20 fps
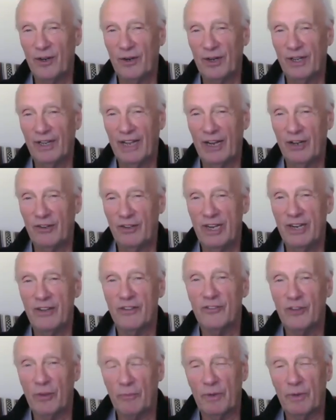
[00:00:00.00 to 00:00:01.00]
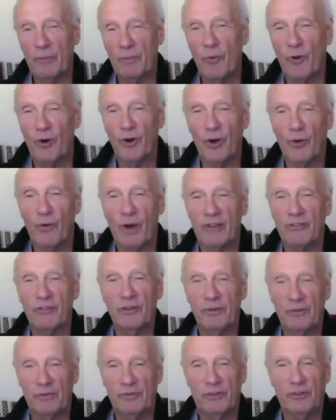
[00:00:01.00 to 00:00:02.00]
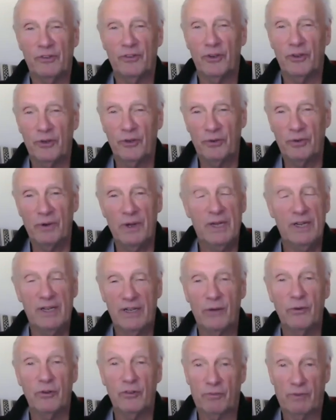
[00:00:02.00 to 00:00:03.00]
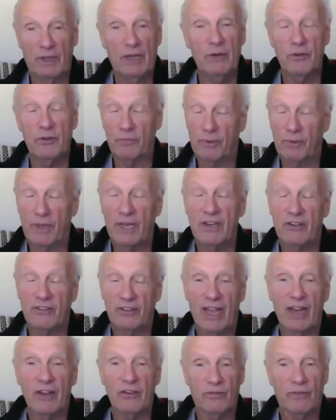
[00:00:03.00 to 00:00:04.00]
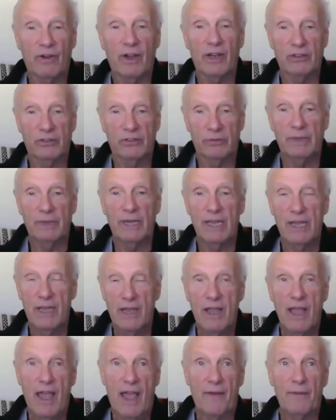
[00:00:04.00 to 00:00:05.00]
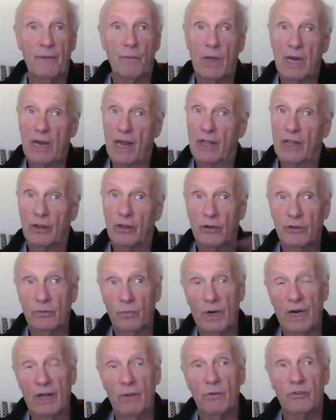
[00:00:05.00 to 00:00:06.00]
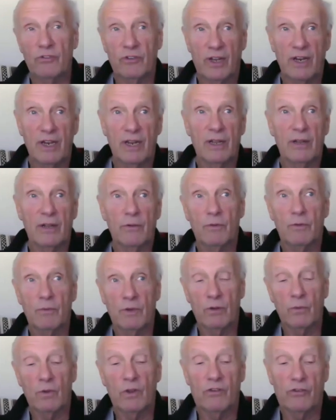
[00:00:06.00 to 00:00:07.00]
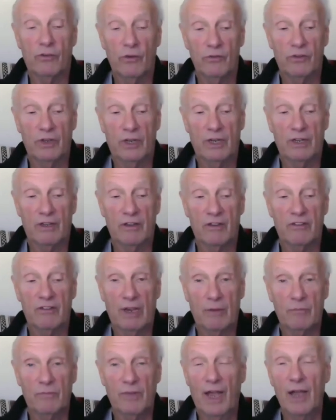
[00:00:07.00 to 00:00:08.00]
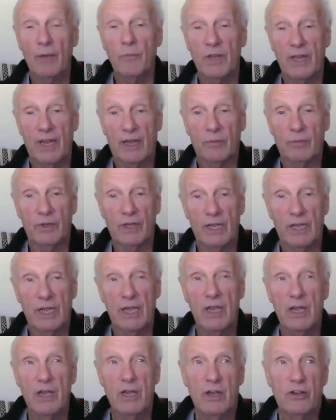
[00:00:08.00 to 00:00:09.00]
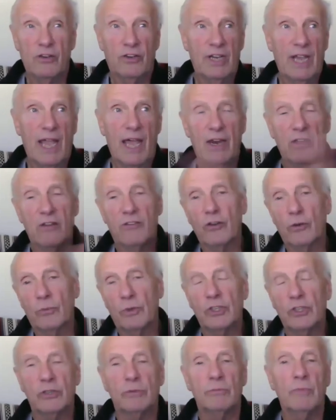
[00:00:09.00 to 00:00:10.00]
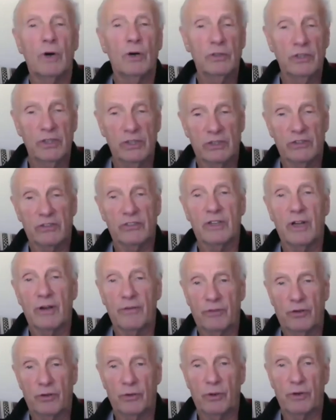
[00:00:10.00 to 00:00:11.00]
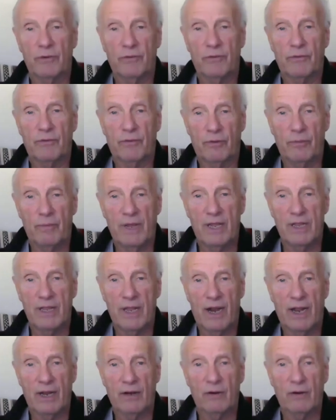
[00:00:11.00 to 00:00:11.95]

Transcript: I needed something more aggressive to do. It was plenty satisfying to me. And when I was studying with Susan at the same time with Emily, she added so much emotional stuff to it for me that I